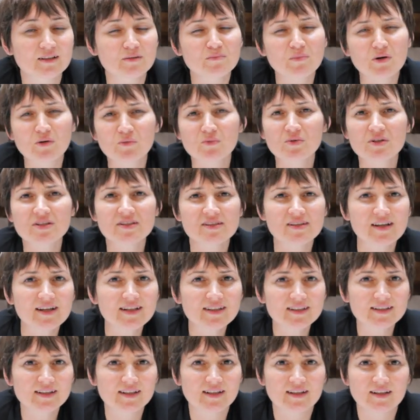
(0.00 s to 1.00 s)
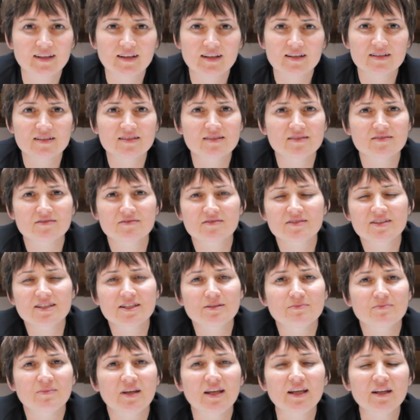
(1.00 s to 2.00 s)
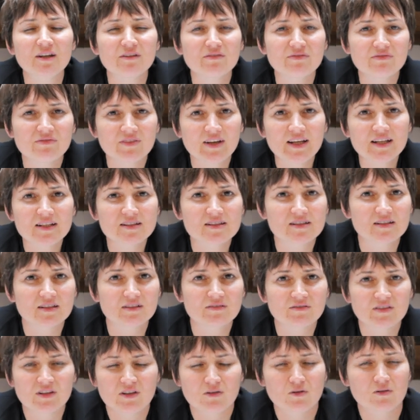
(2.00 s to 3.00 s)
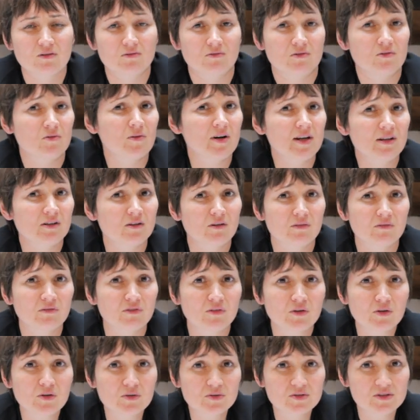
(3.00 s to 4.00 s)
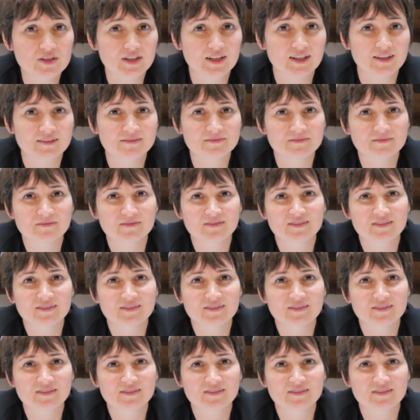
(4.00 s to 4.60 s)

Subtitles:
but recycling can still seem ineffective and quite confusing.